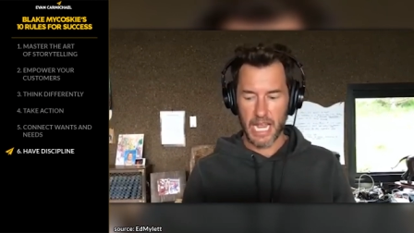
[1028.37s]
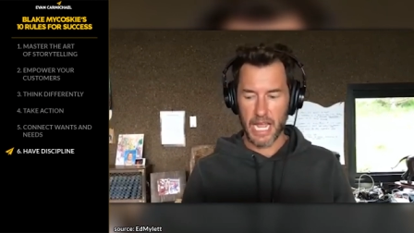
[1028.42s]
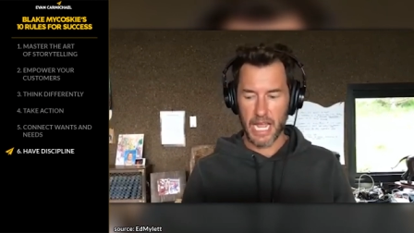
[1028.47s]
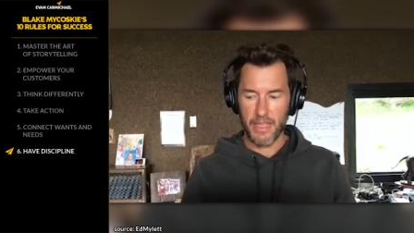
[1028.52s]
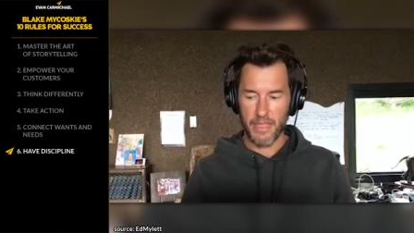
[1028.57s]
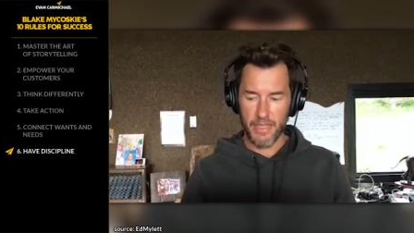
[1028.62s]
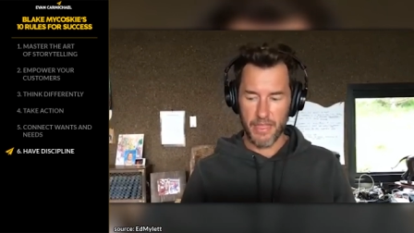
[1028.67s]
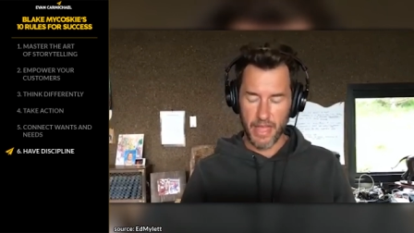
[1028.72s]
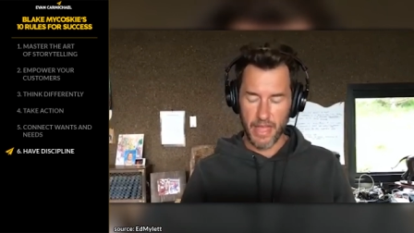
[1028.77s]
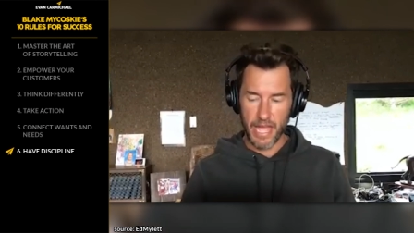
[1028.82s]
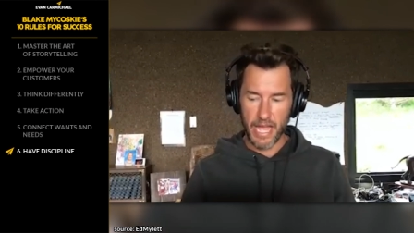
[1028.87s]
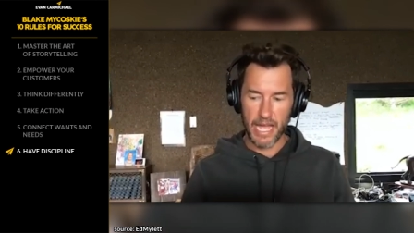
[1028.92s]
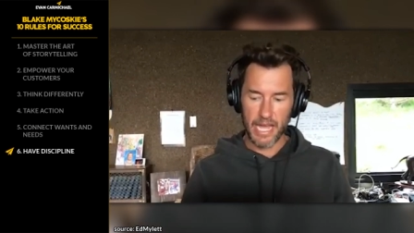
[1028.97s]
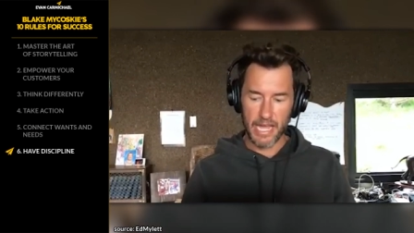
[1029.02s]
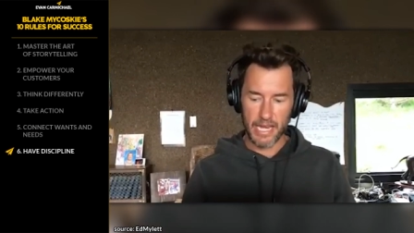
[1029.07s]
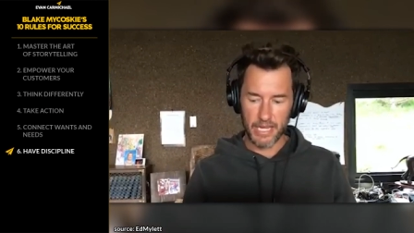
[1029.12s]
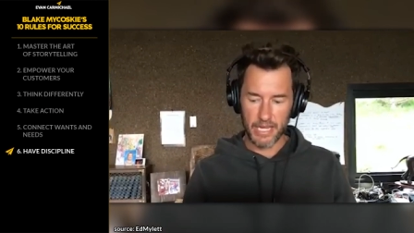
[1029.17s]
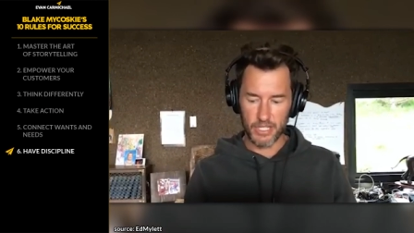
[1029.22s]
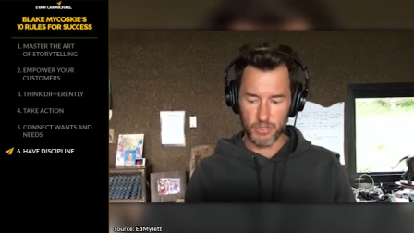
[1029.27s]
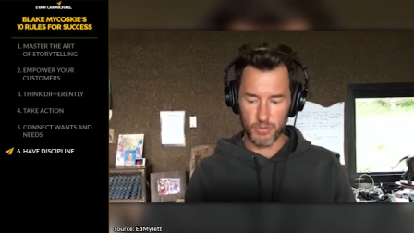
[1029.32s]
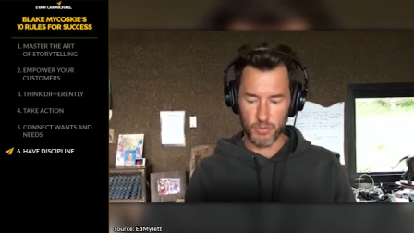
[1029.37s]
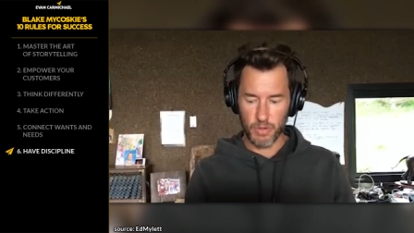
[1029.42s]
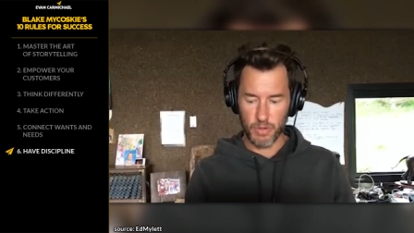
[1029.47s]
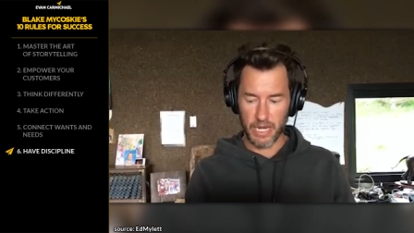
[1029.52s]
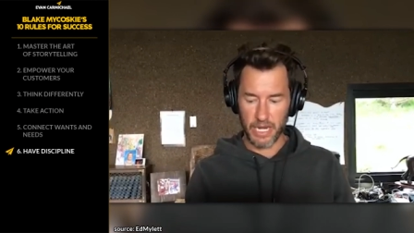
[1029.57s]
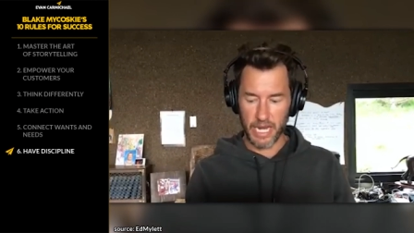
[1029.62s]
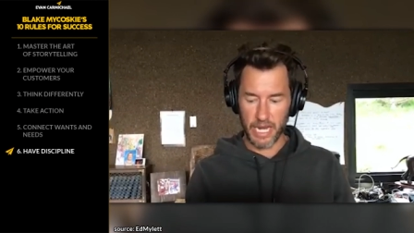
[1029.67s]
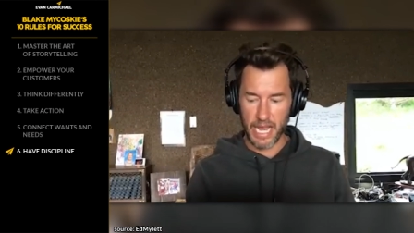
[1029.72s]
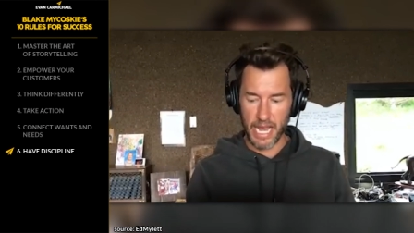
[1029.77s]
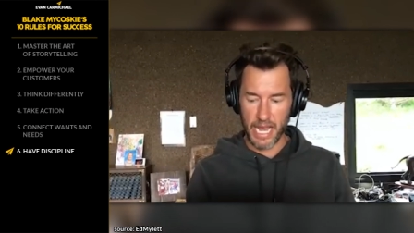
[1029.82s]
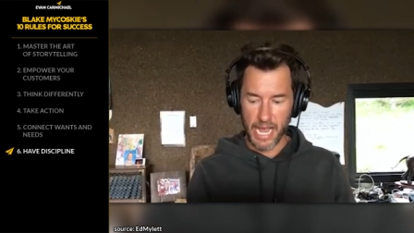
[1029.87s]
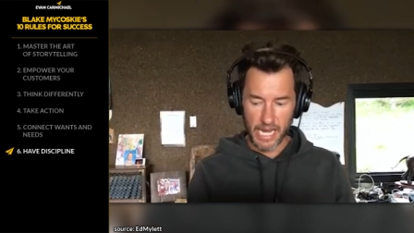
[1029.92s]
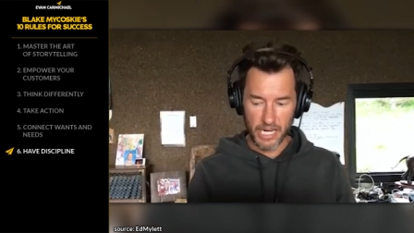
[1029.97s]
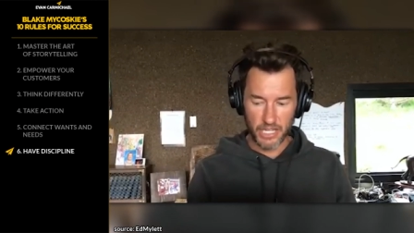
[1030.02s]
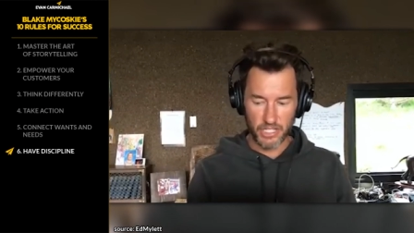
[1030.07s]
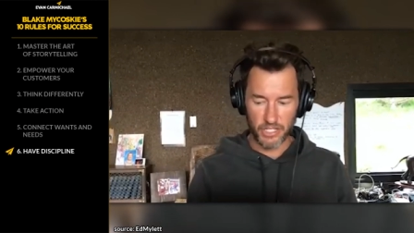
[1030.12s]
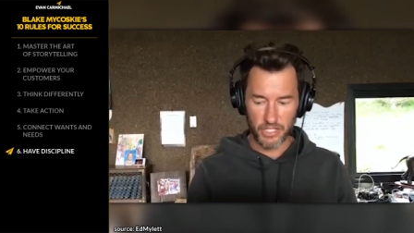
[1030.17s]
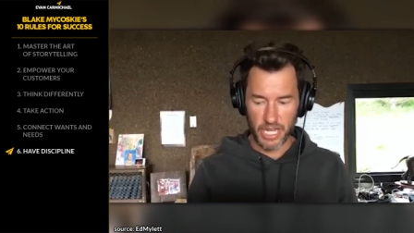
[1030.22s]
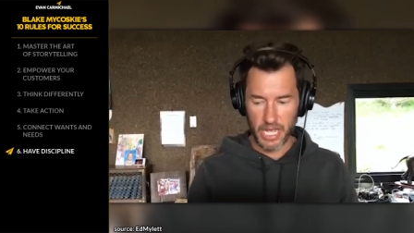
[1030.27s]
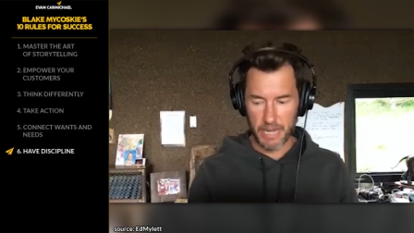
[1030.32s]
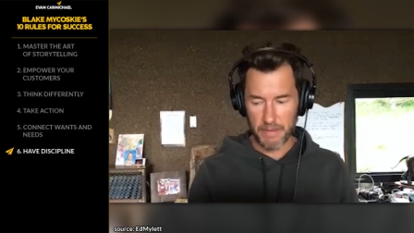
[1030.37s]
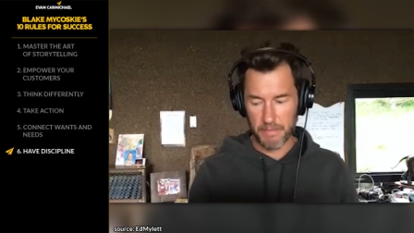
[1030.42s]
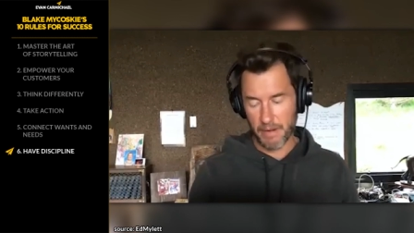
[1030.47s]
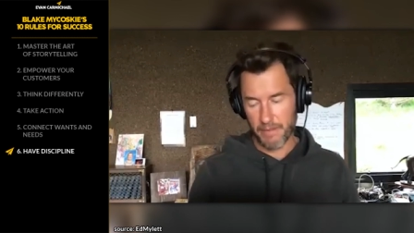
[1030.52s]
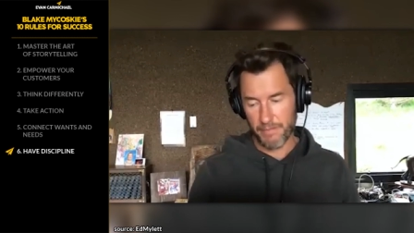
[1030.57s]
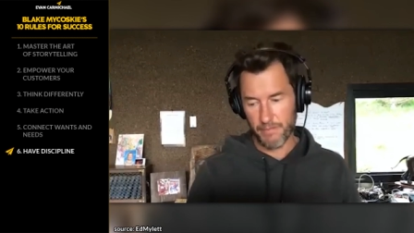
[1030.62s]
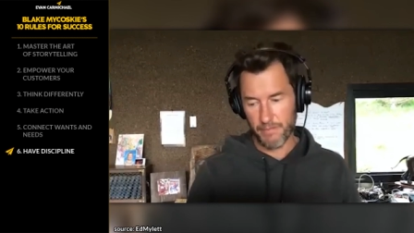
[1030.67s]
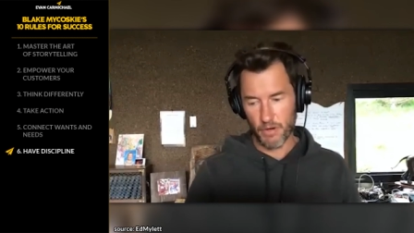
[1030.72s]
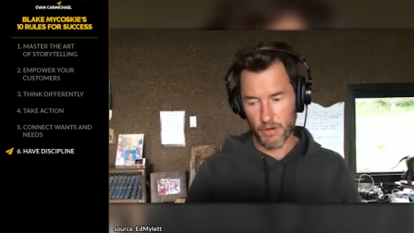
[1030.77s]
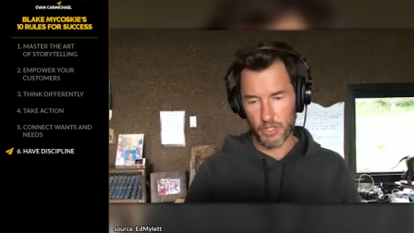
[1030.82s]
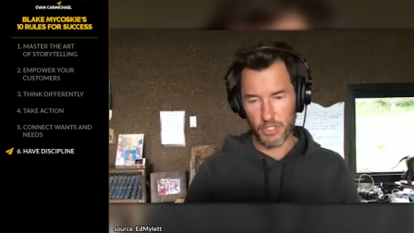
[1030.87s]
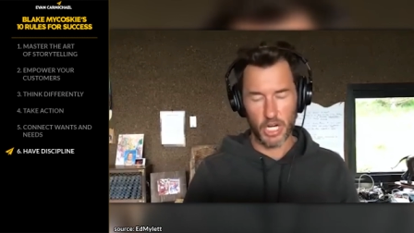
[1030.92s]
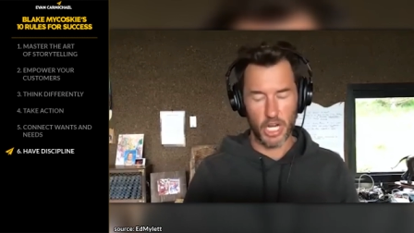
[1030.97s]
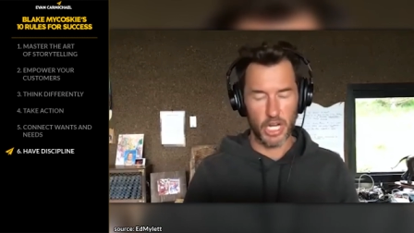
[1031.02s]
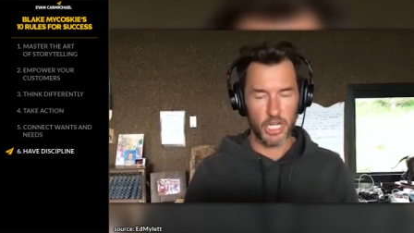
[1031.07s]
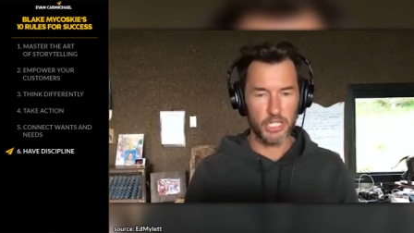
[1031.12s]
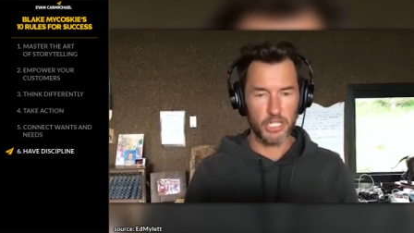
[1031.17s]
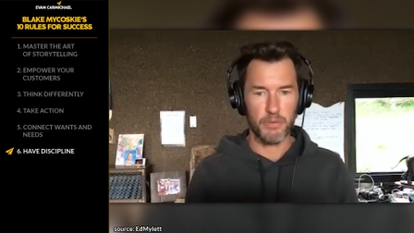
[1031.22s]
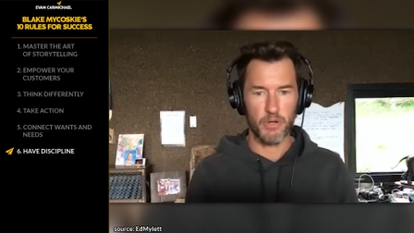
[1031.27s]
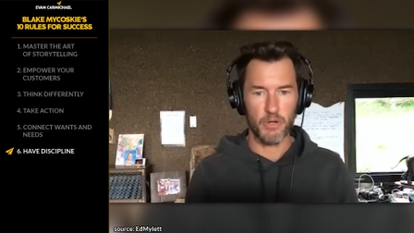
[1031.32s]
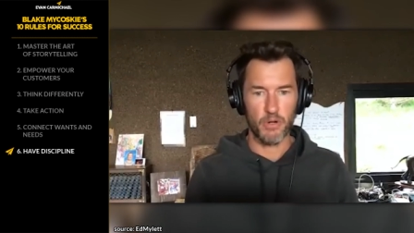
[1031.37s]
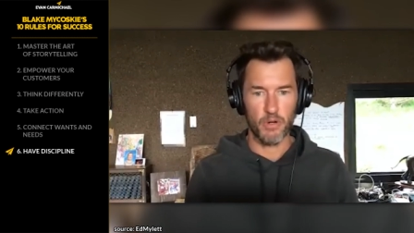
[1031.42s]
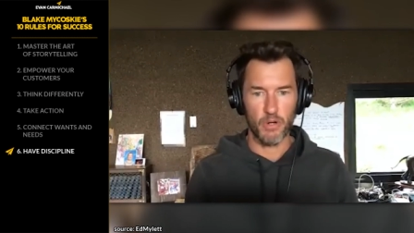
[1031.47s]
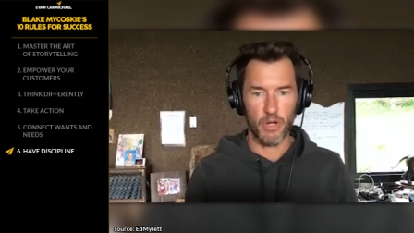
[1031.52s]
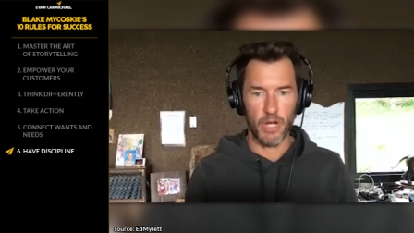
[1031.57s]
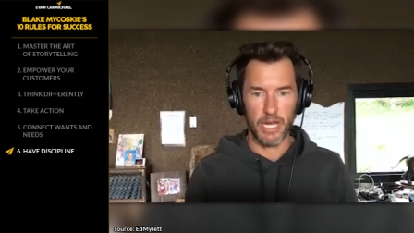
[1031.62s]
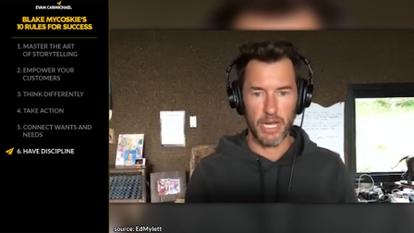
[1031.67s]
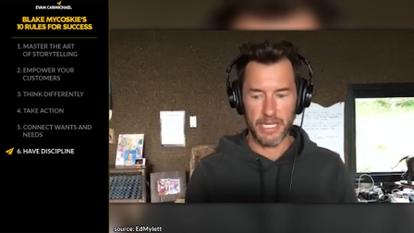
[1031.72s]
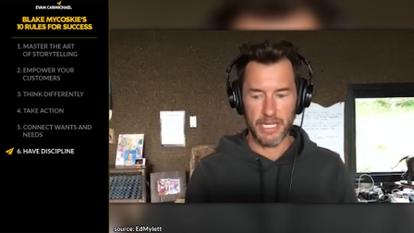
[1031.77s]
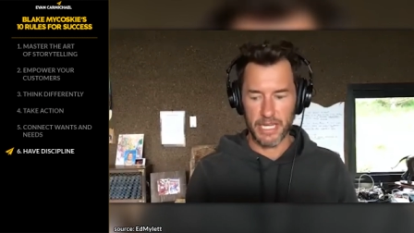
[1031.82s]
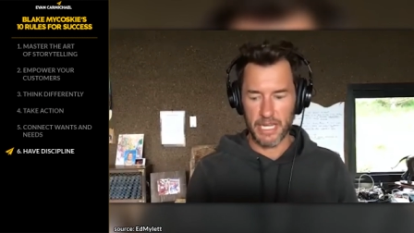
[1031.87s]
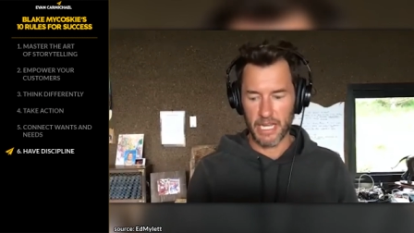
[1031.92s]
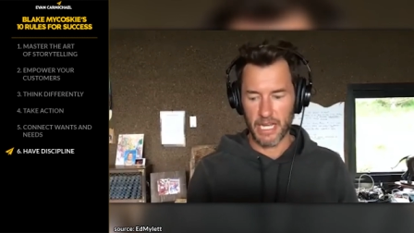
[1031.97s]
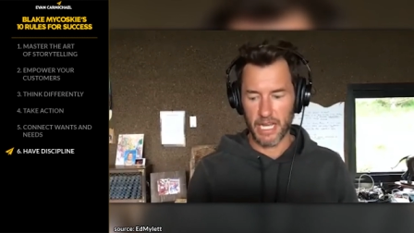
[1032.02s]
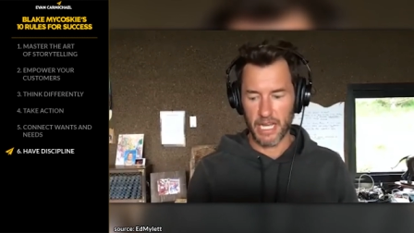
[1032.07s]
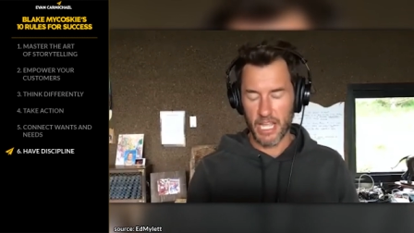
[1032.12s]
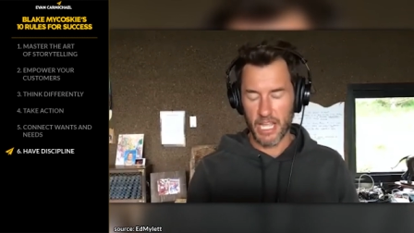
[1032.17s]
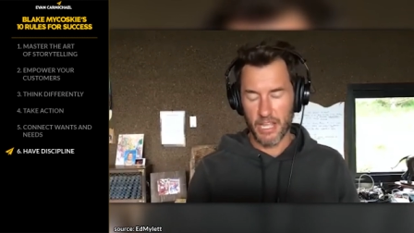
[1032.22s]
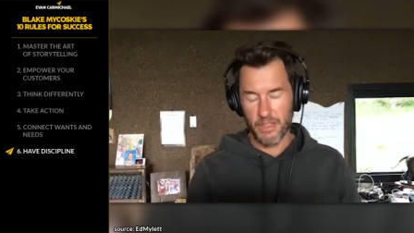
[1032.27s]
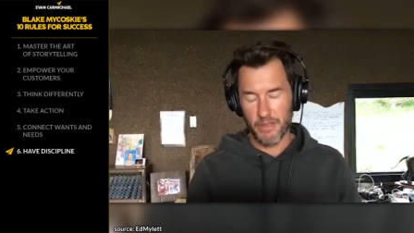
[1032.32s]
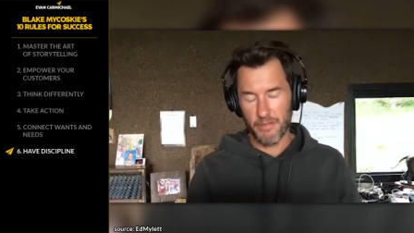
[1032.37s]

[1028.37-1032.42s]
and that is when I actually had my first entrepreneurial idea.